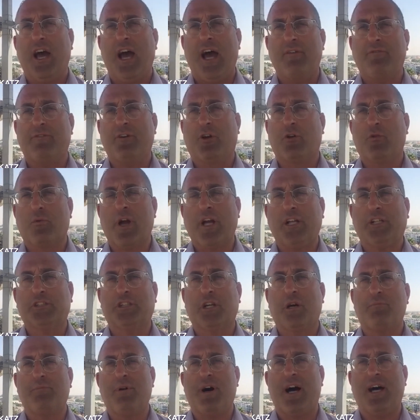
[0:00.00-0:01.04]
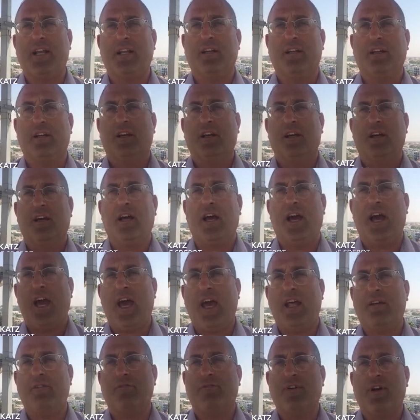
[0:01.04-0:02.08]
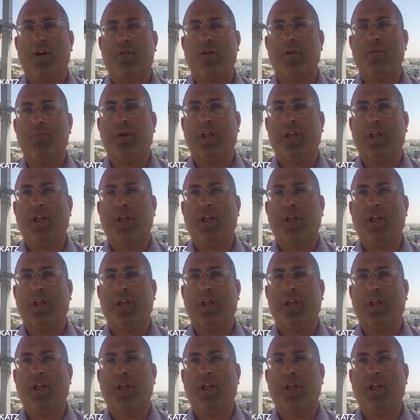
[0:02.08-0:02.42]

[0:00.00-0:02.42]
Have a great Shabbat and a very